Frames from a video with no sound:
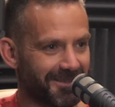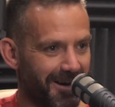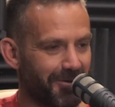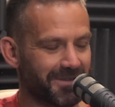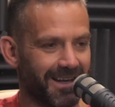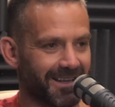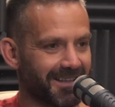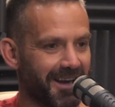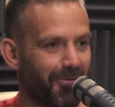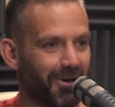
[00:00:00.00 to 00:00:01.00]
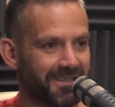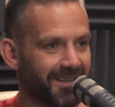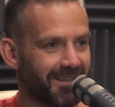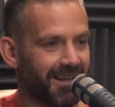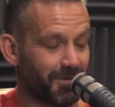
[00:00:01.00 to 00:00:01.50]
That's what I was like, I didn't know what to
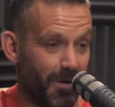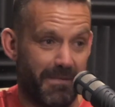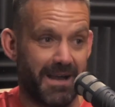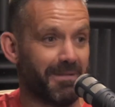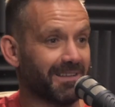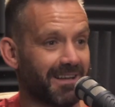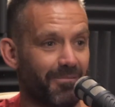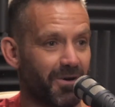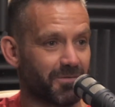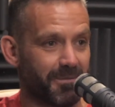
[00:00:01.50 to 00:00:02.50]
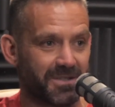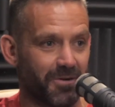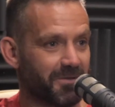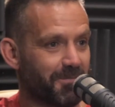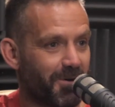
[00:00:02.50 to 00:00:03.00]
do. That's when my meltdown was, when my son was